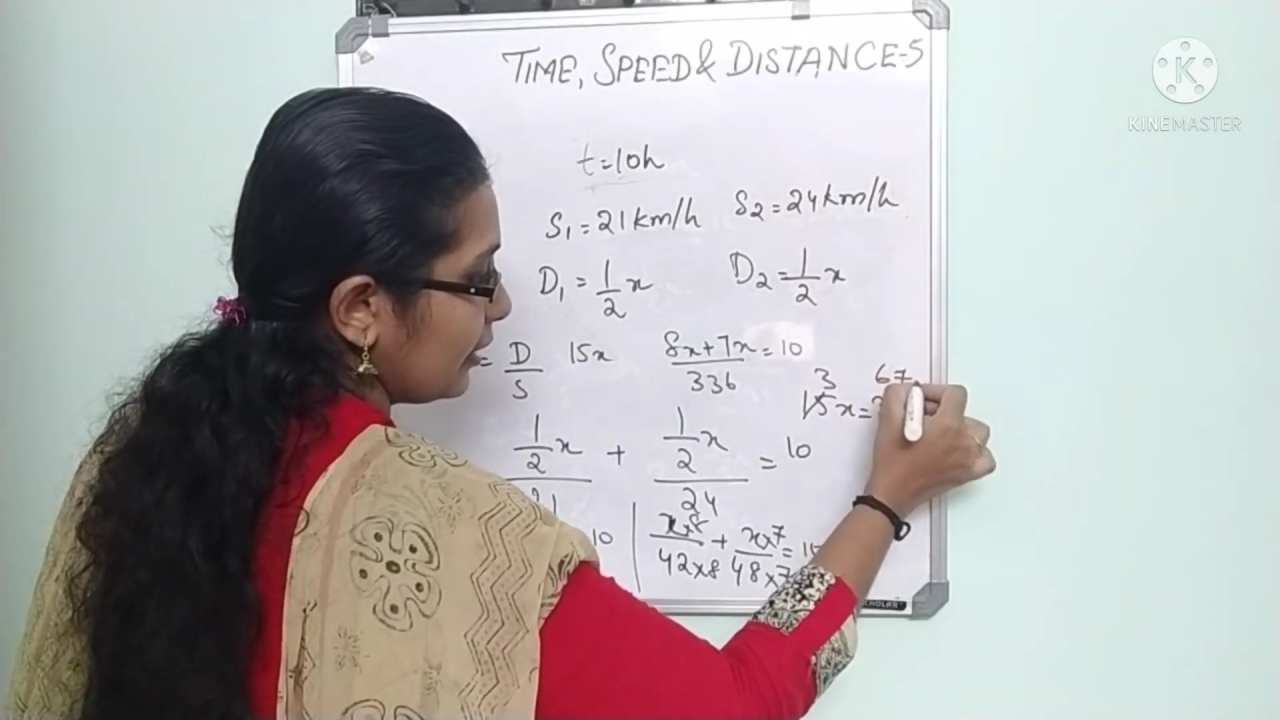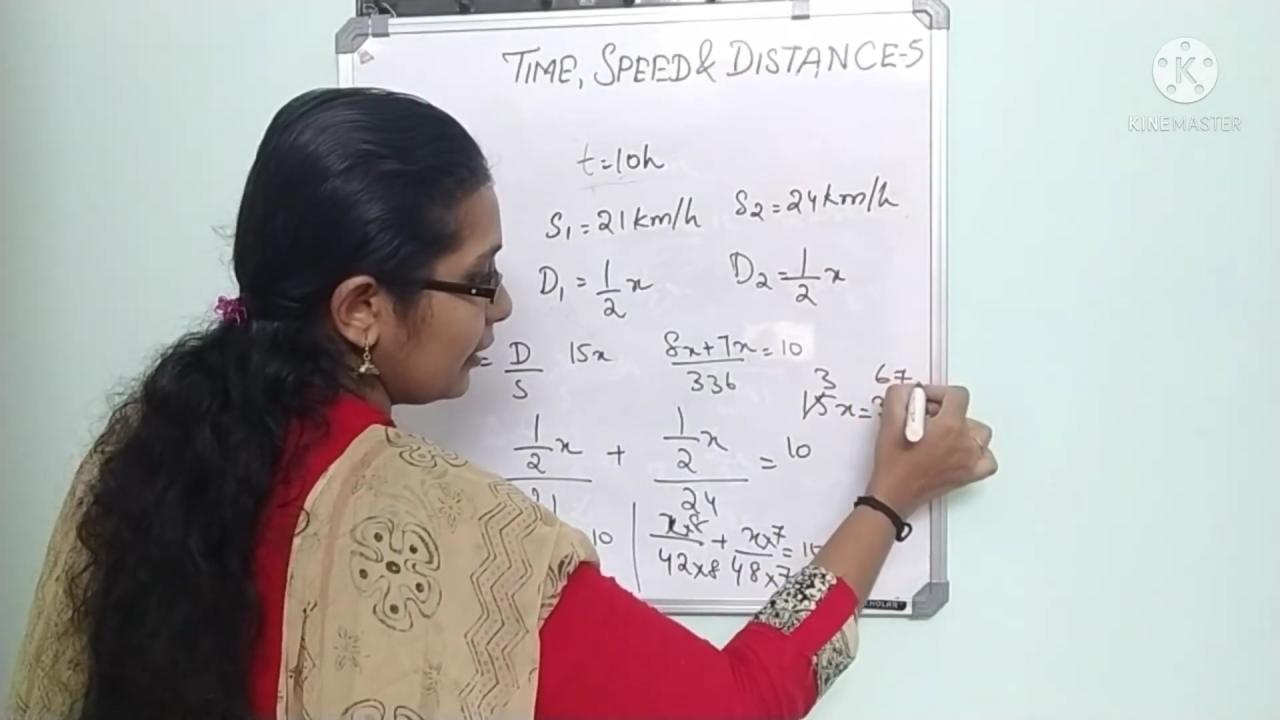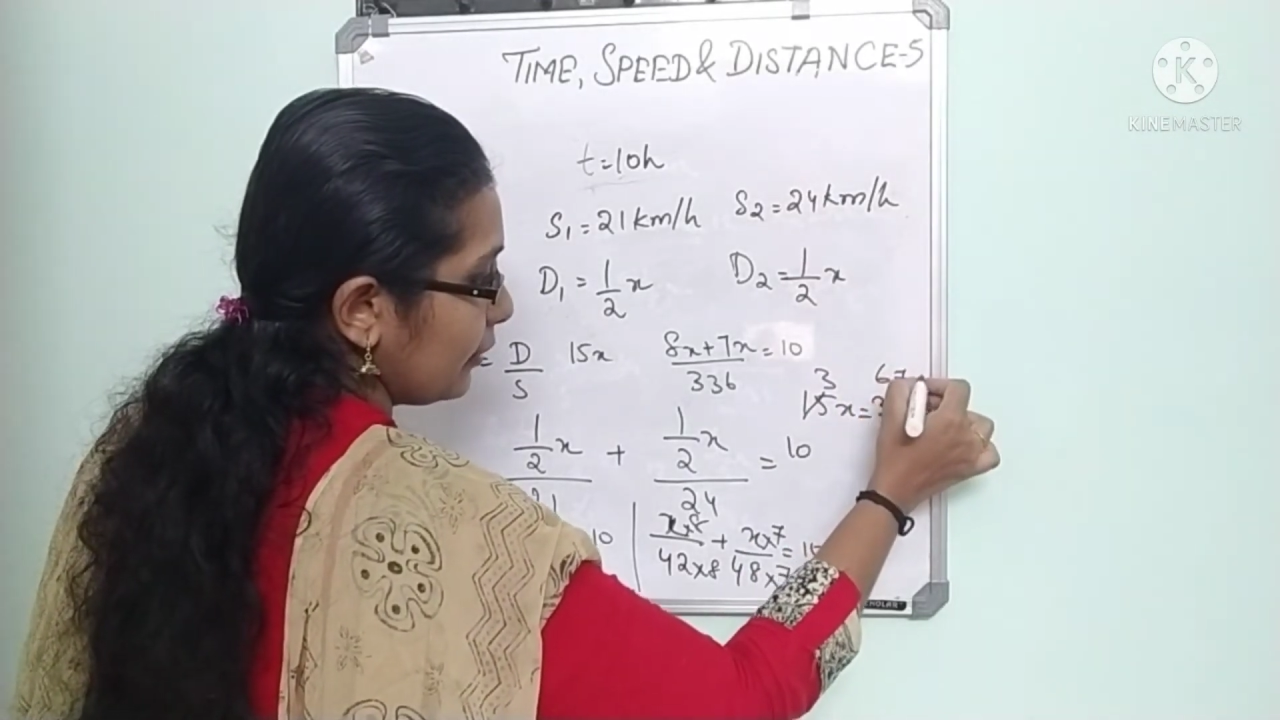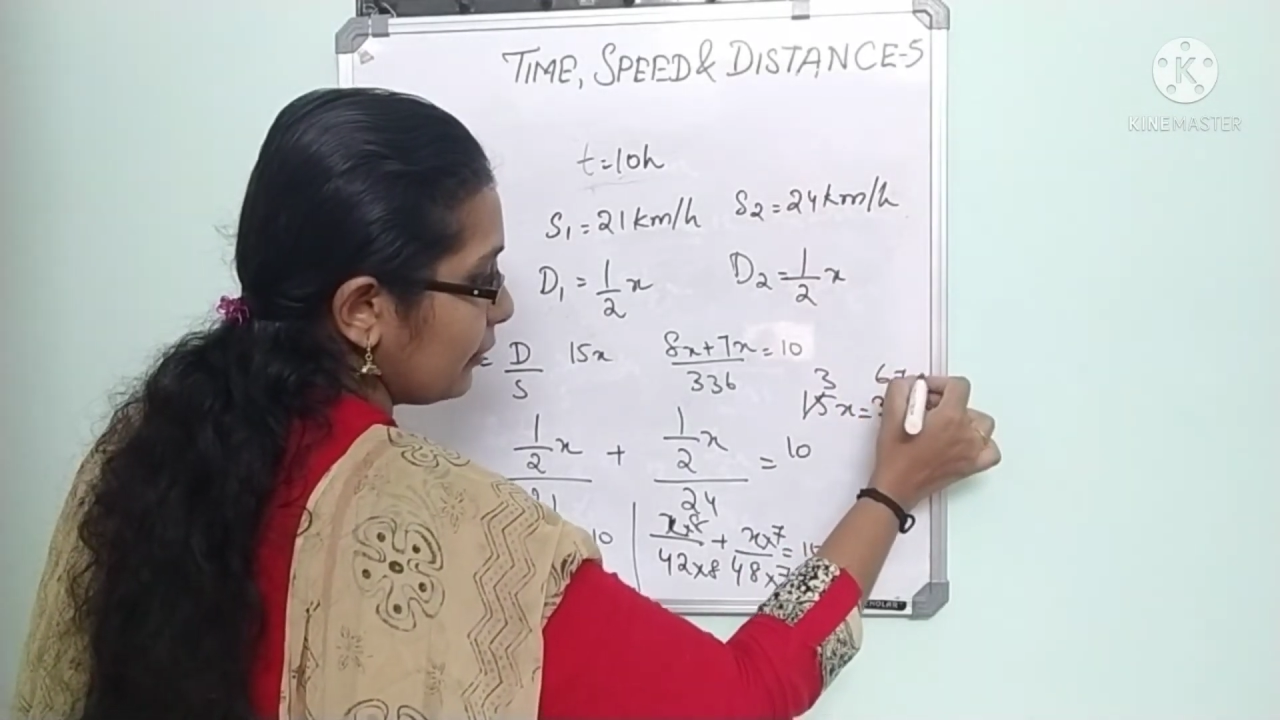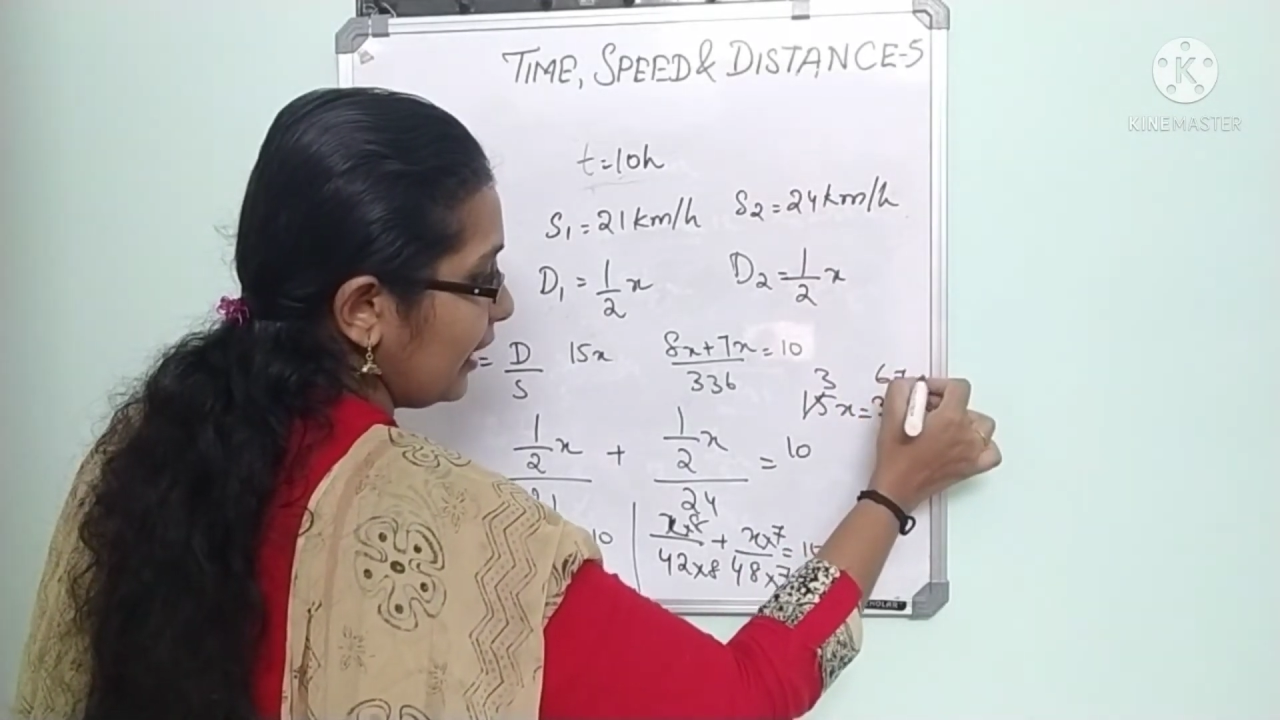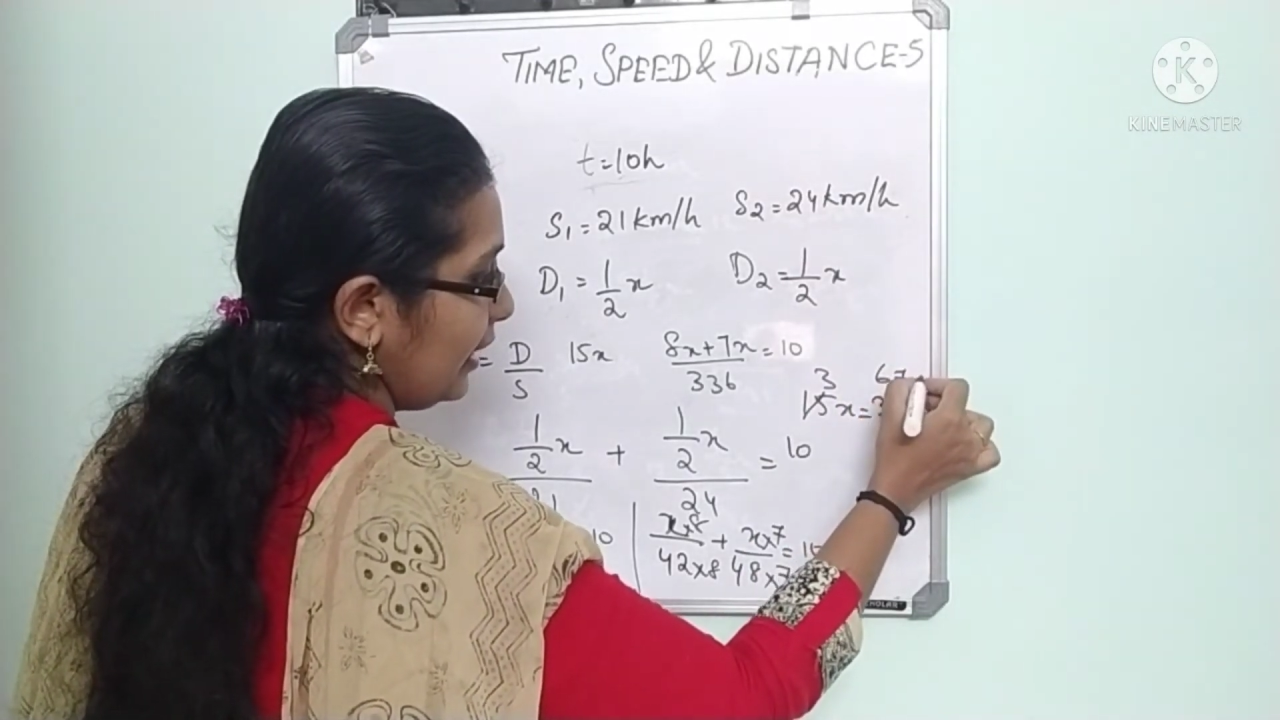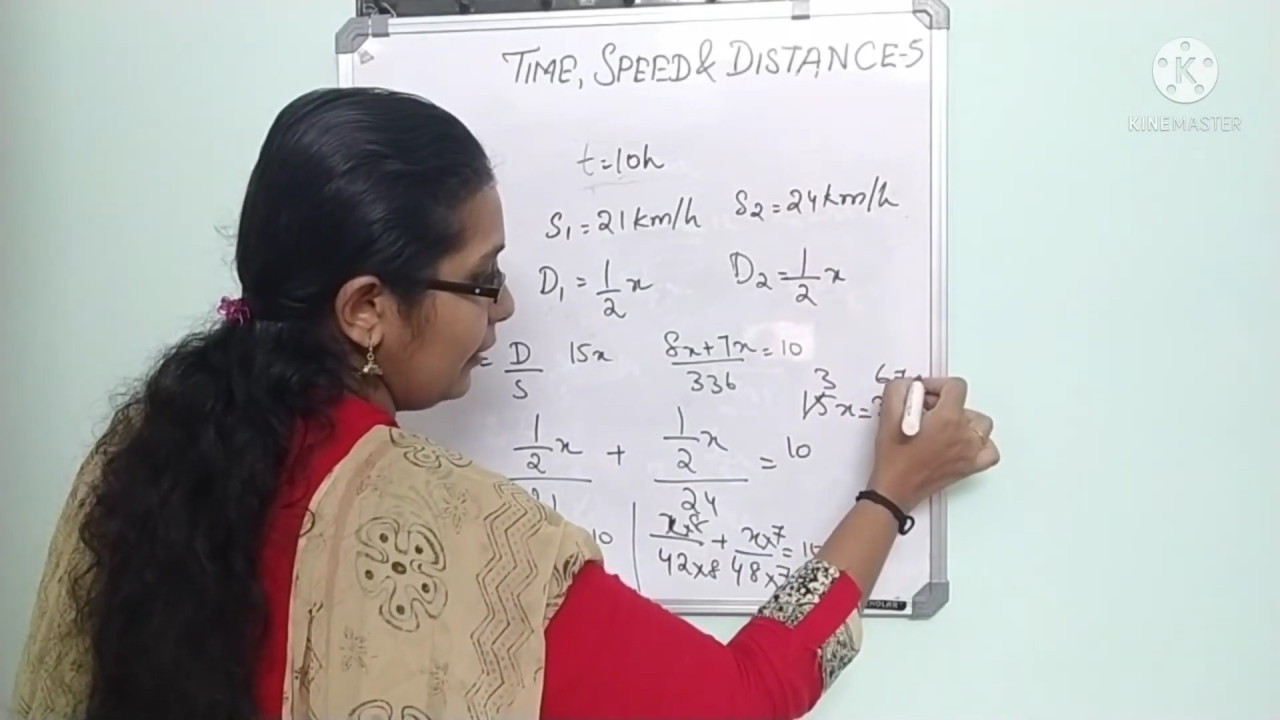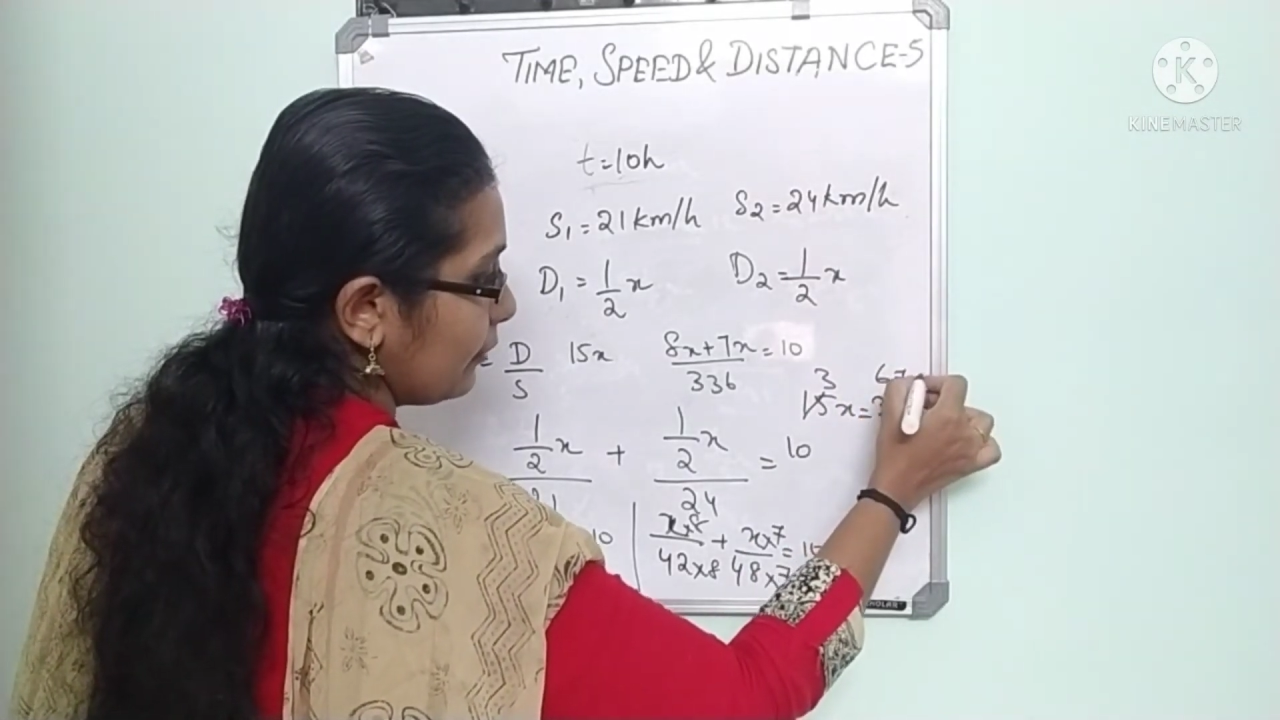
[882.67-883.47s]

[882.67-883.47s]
35,